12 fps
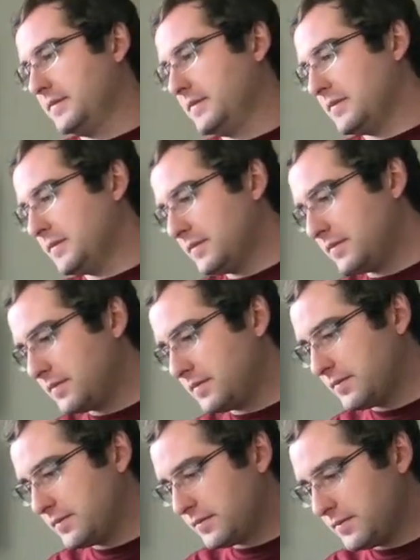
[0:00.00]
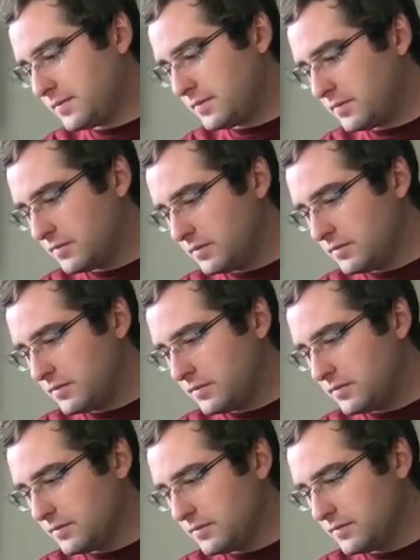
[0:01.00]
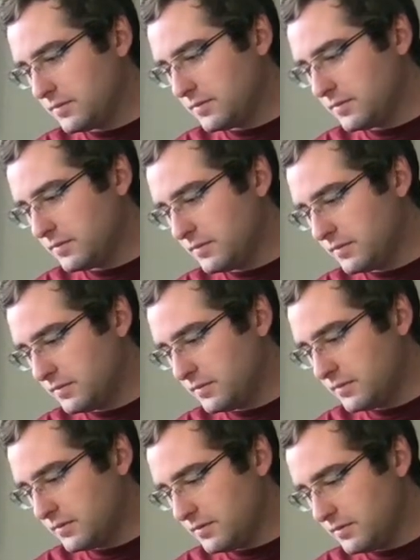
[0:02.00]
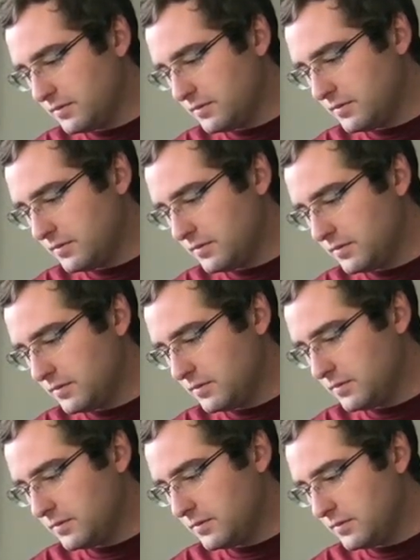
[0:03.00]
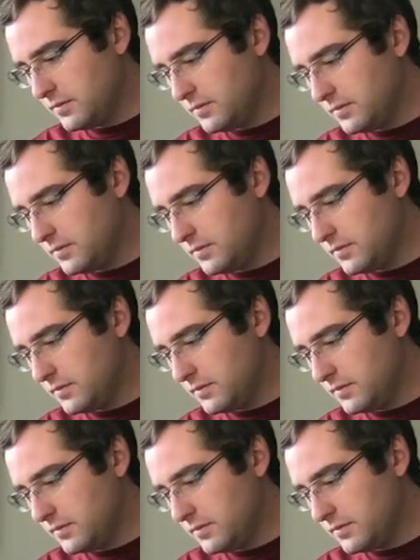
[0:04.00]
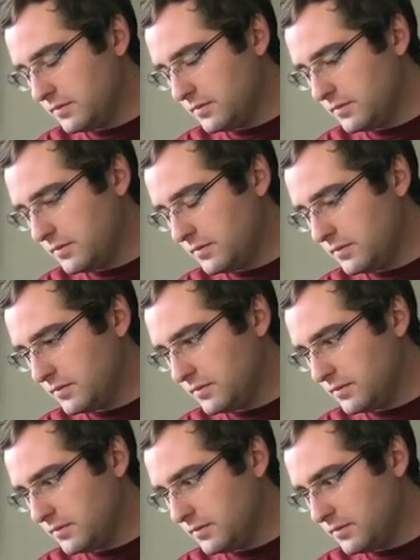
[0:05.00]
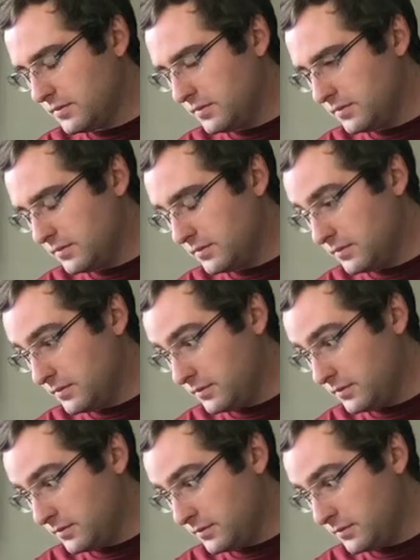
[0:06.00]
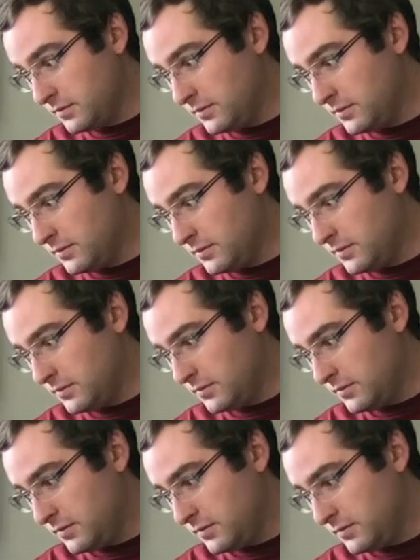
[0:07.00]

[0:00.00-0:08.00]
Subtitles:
[no speech]